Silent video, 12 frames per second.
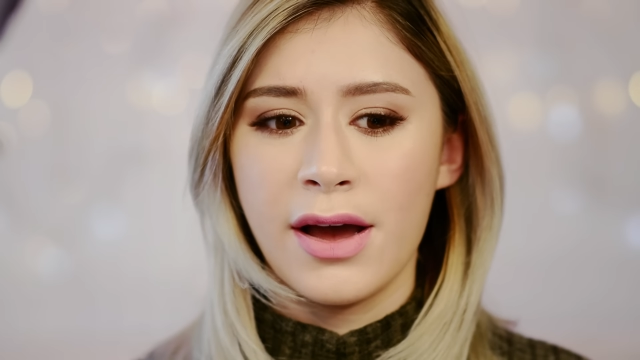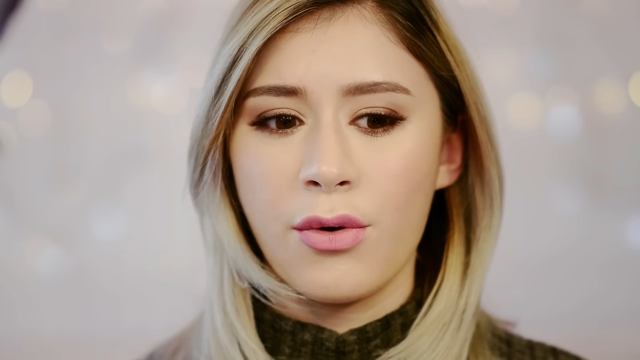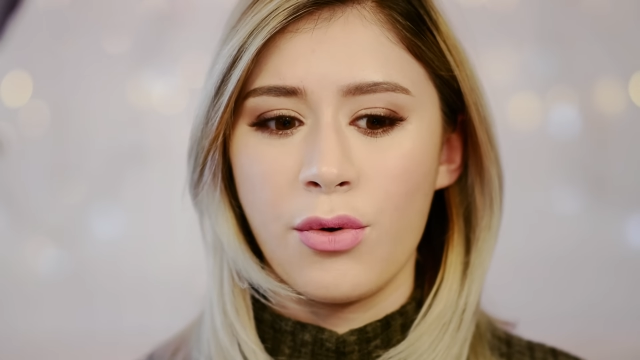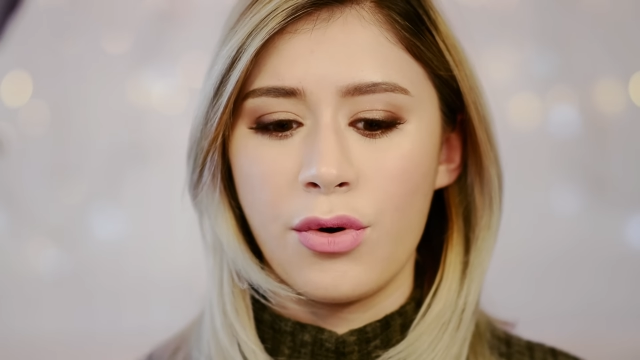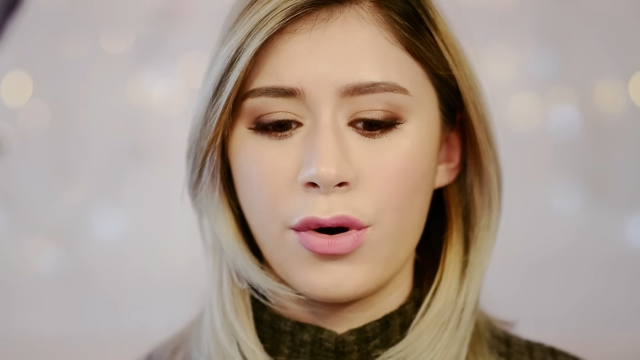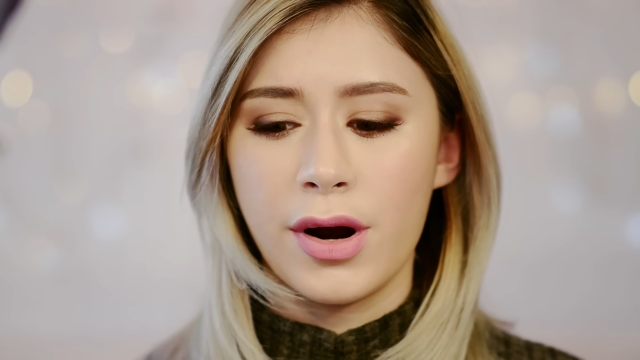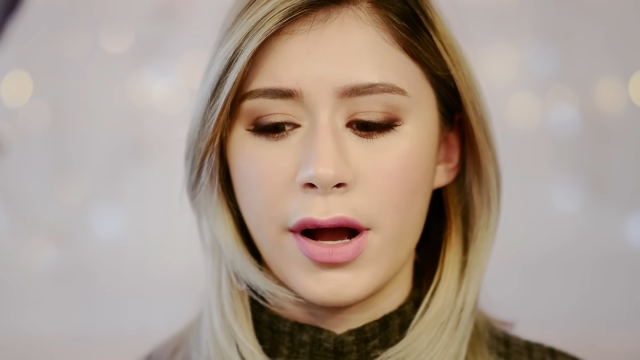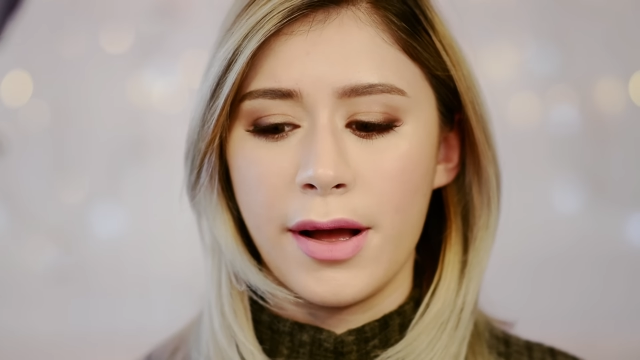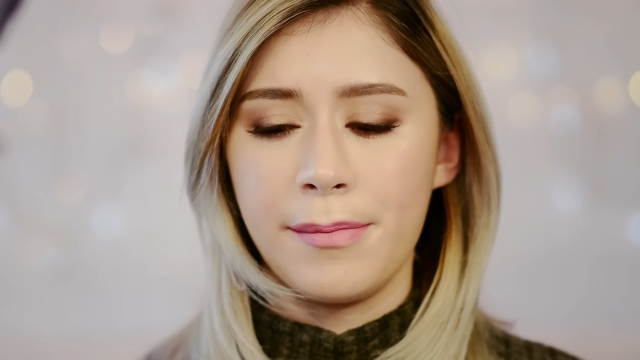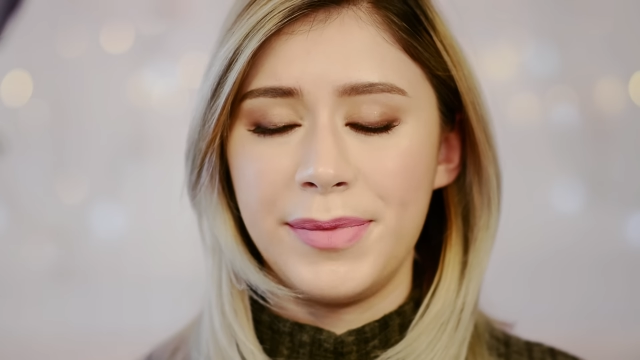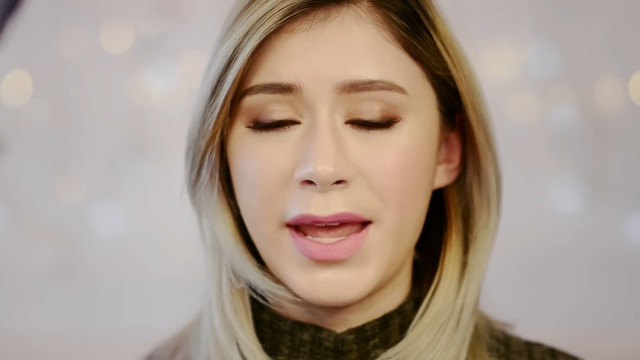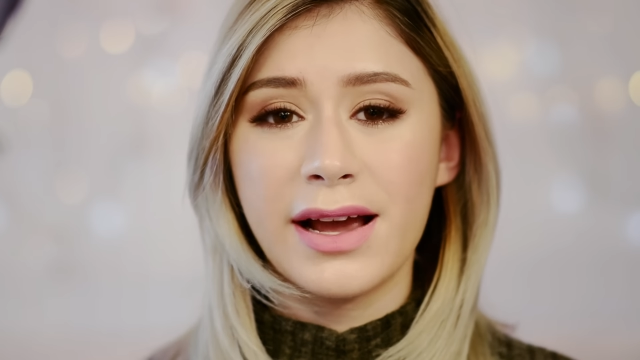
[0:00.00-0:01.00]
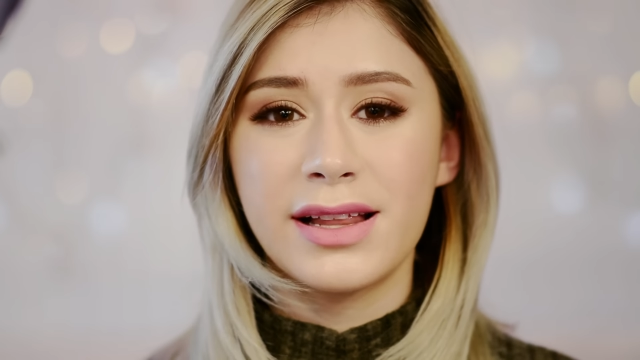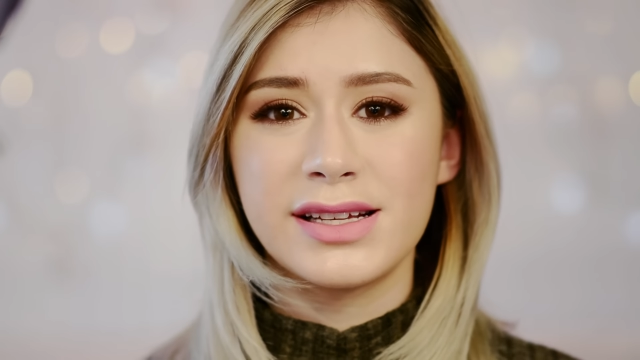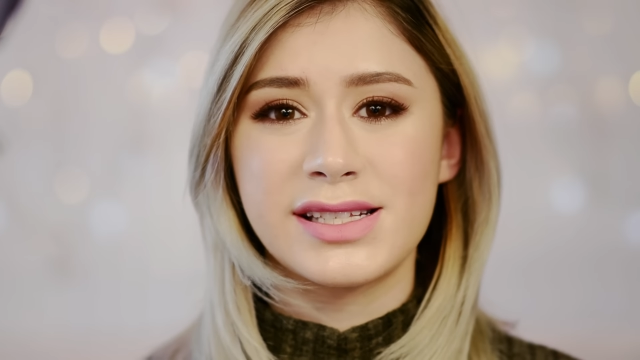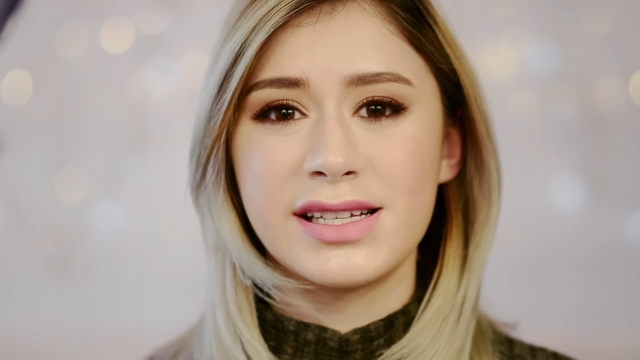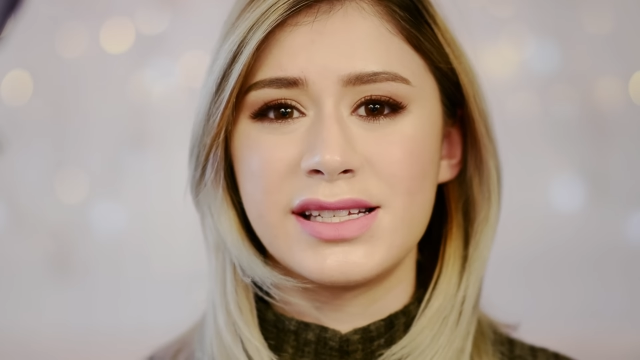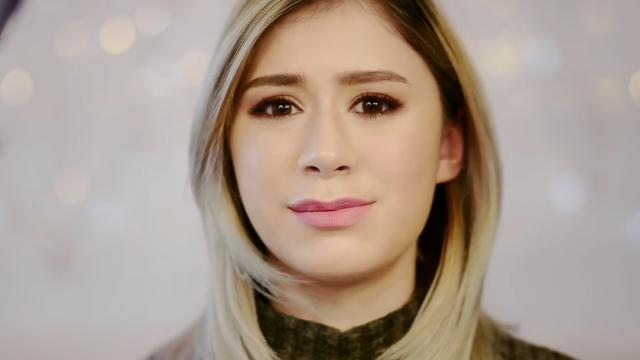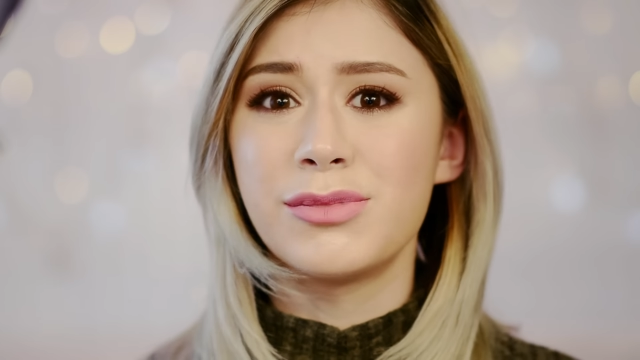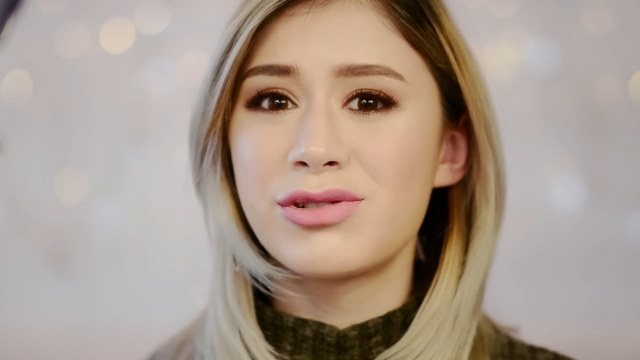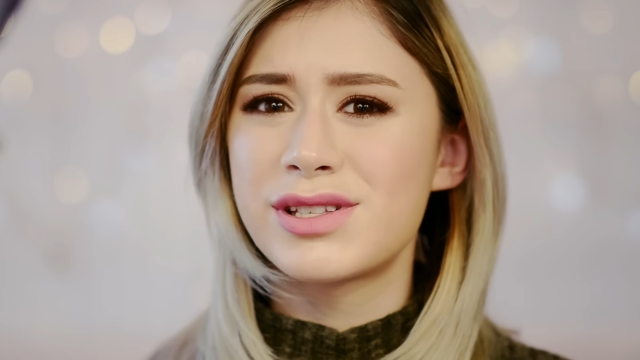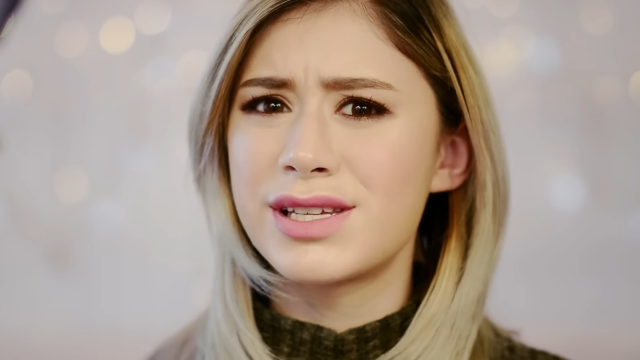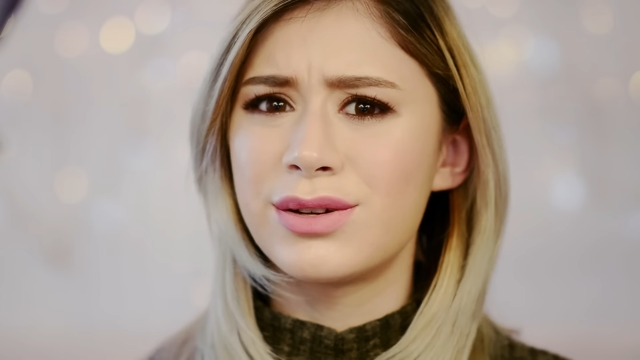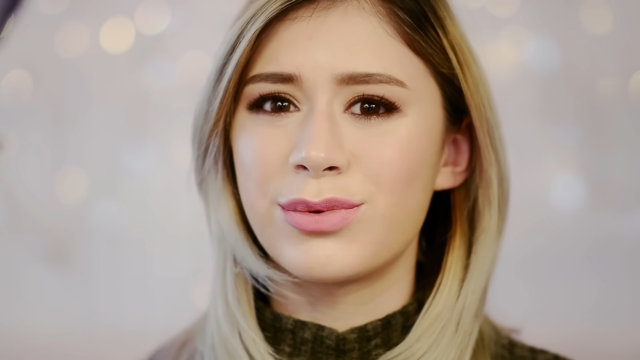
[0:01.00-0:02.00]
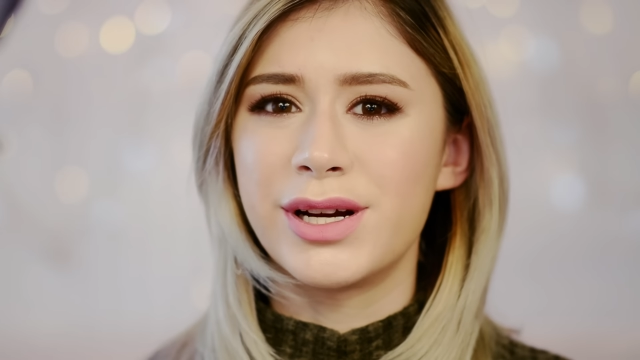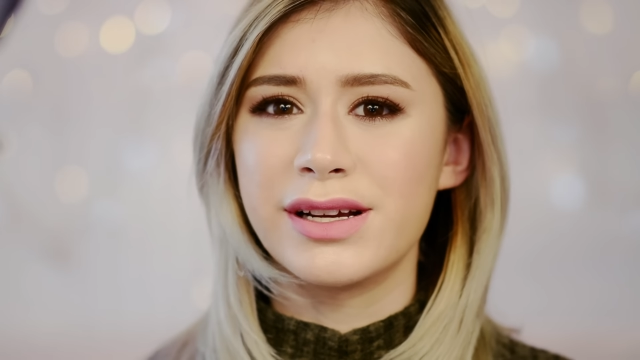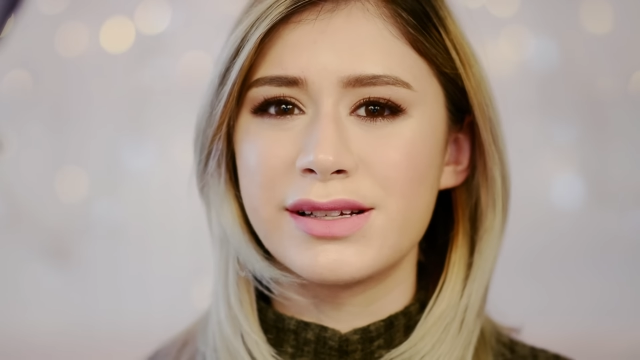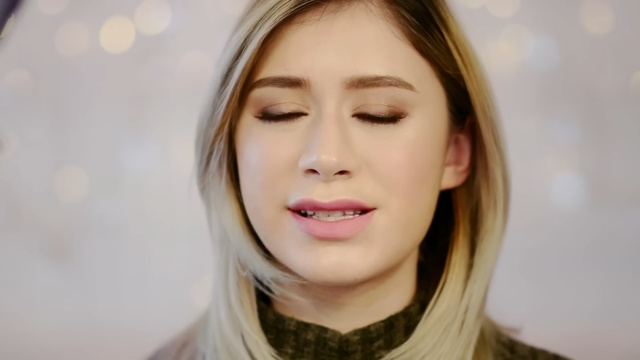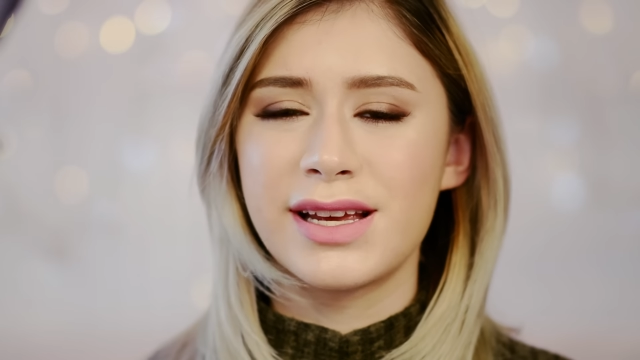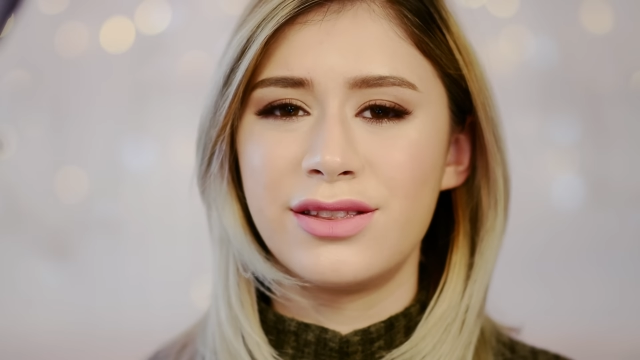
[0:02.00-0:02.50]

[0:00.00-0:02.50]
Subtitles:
or necklaces, mostly rings,